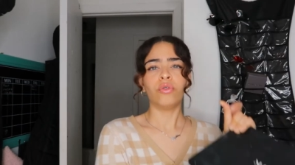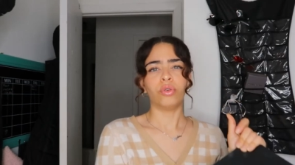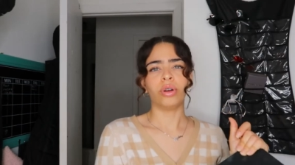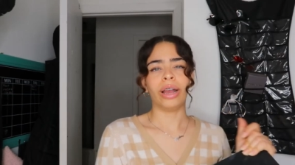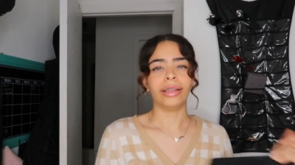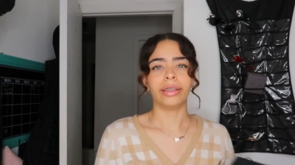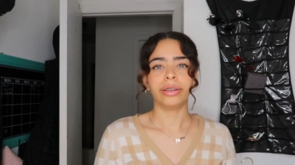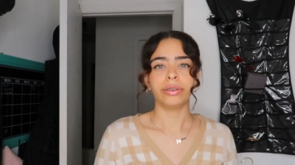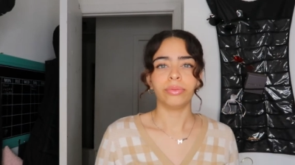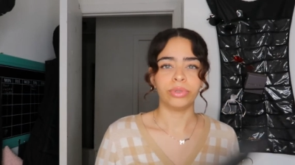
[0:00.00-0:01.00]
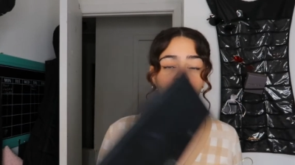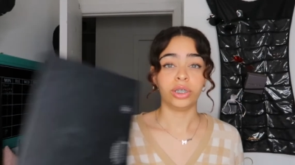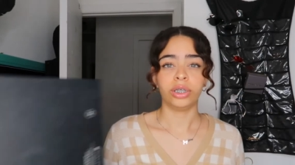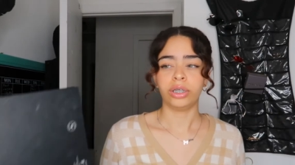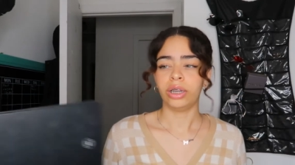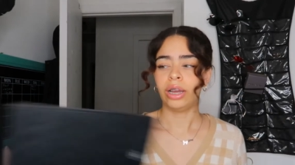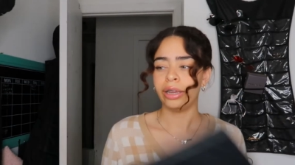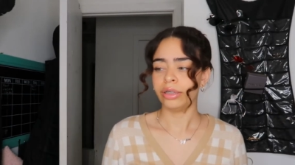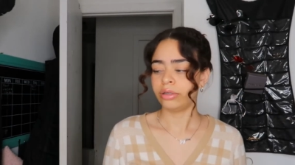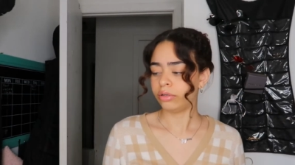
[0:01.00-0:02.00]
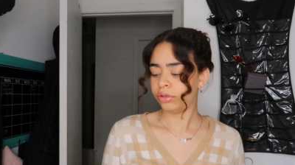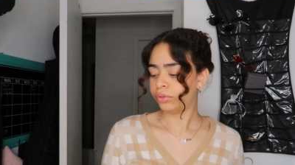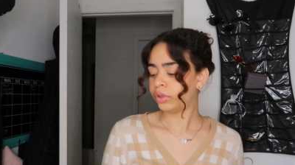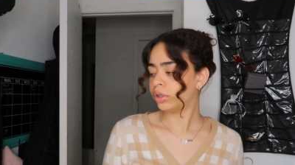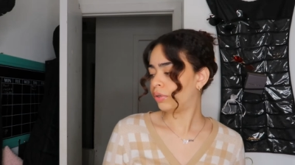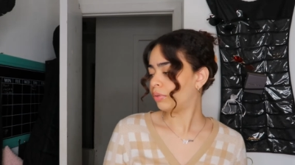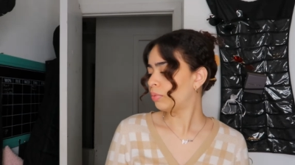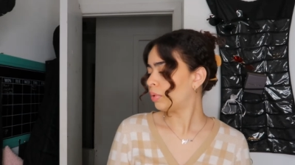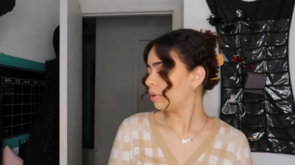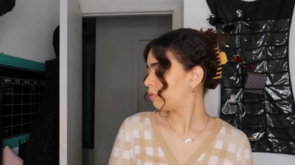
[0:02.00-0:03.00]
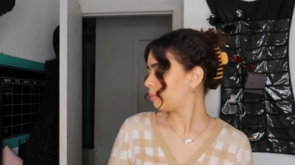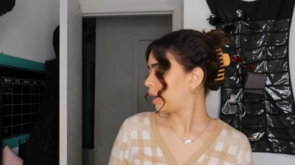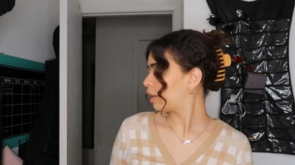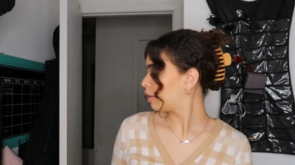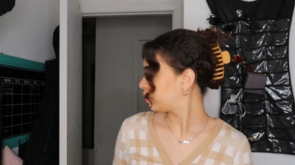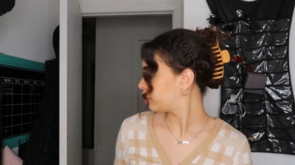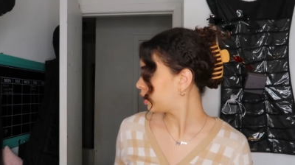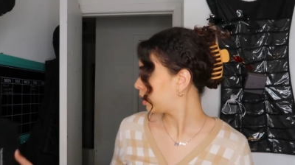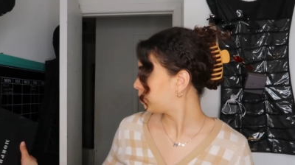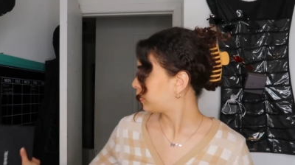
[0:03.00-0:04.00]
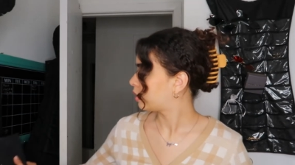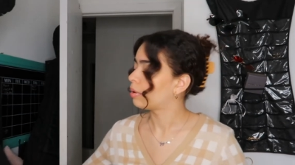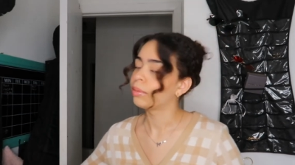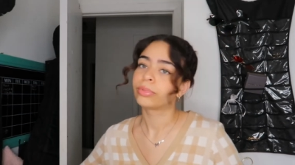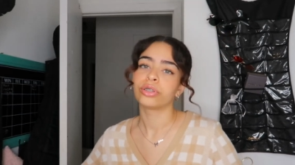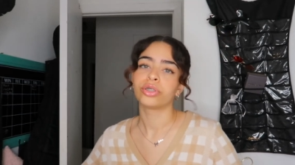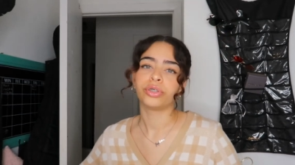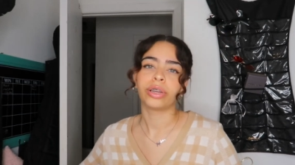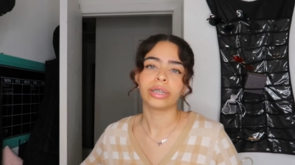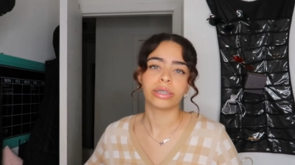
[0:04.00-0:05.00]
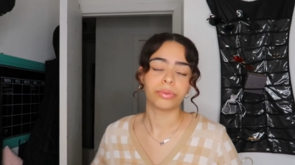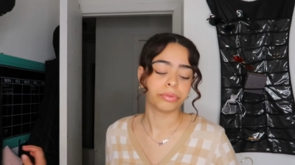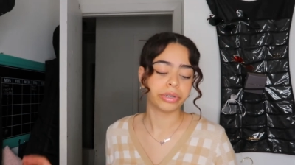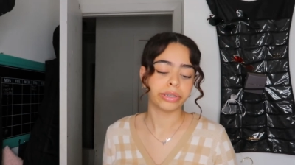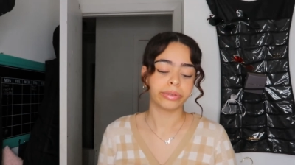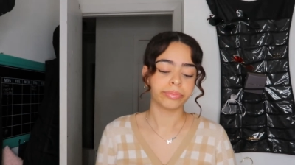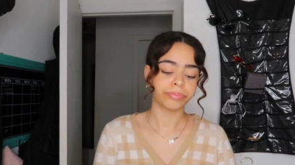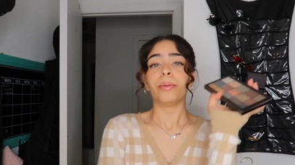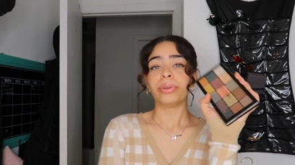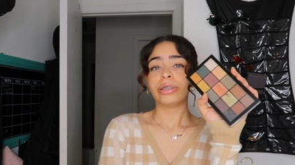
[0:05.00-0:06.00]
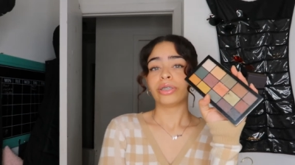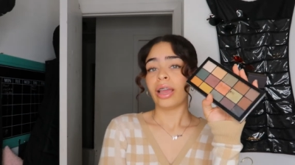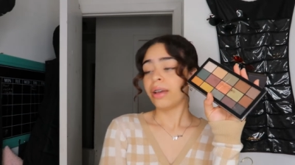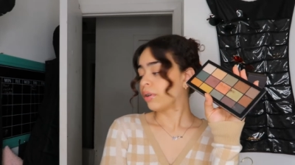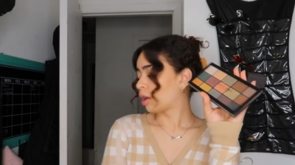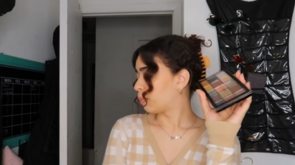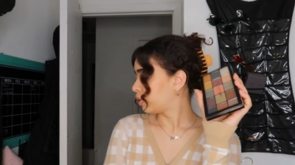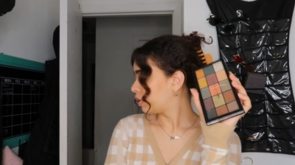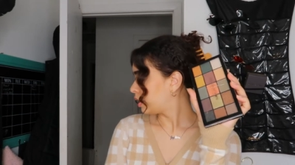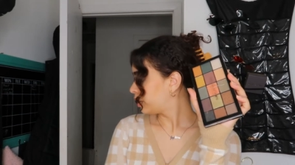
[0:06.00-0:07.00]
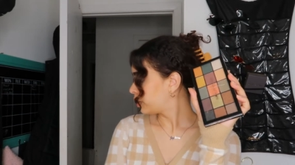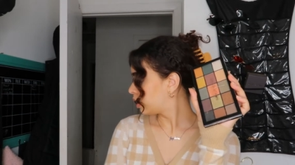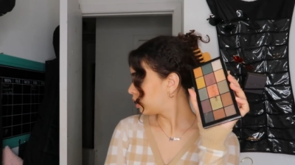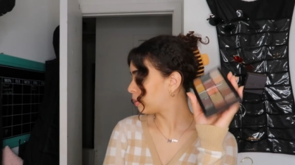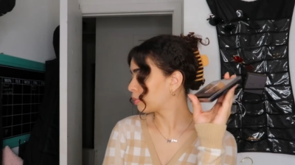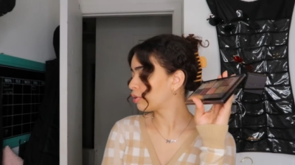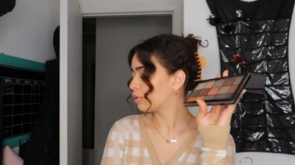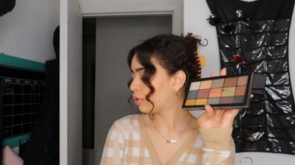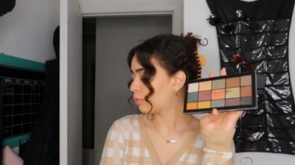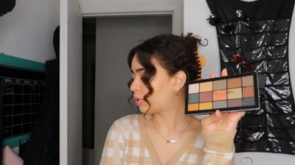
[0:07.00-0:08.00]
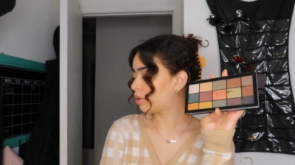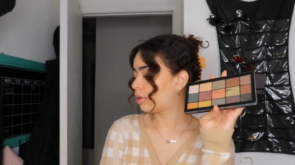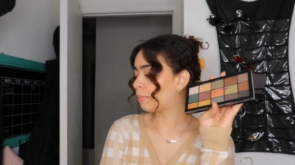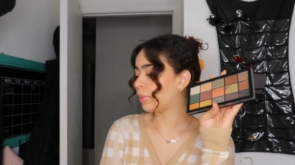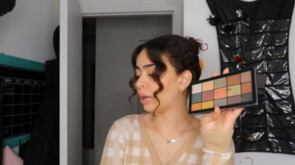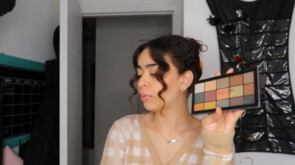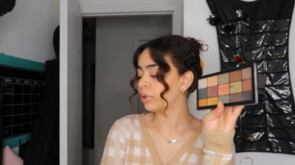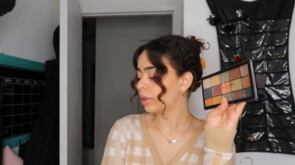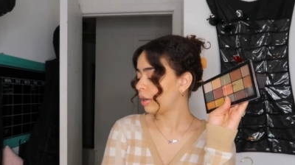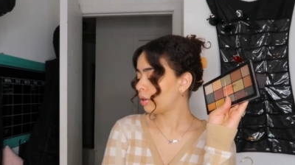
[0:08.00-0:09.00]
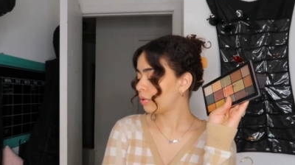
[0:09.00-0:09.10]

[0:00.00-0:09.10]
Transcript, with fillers: for eyeliner, which I used a different one for my eyeliner today. But I'm going to show you guys that one right now. I'm pretty sure I have a couple of these, but I'm going to show you the, one, the main one that I